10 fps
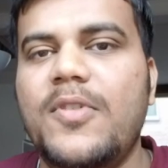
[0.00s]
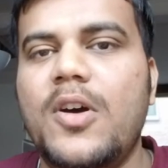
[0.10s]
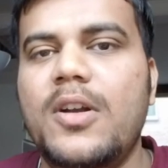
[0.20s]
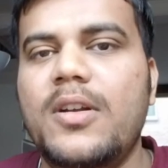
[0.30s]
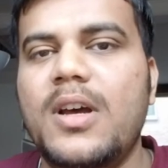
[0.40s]

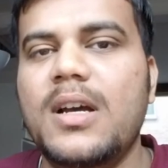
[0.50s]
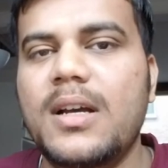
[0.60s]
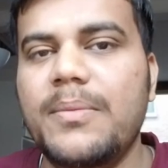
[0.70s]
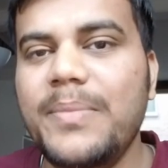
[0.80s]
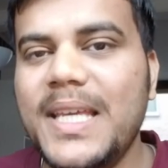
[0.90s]
for
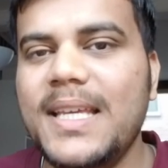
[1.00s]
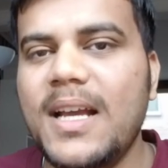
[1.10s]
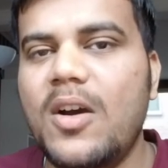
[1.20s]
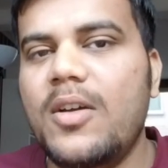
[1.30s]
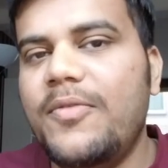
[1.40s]

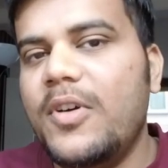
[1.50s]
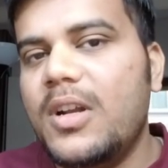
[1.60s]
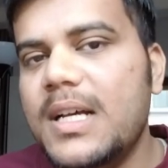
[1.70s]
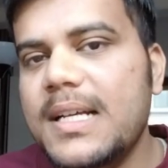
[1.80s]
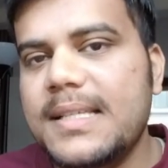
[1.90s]
me or
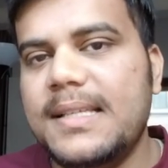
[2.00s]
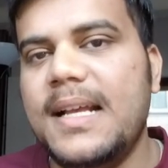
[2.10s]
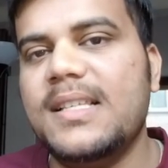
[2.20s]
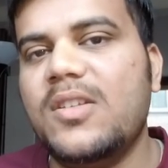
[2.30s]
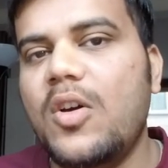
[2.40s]
for us
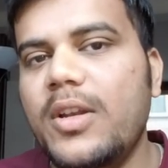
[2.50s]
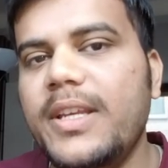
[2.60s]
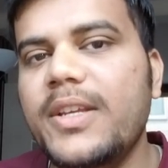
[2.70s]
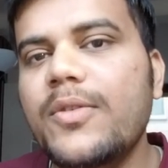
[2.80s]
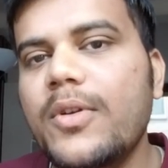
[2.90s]
as
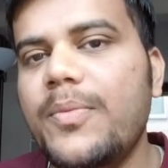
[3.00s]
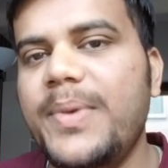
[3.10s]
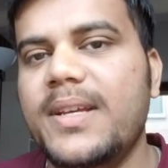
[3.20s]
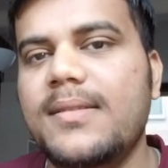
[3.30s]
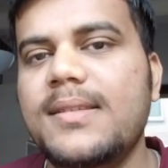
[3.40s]

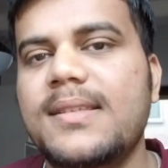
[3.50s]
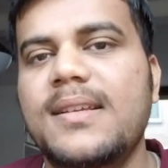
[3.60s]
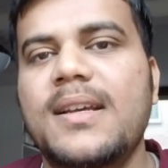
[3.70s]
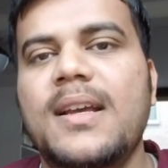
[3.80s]
non-Europeans,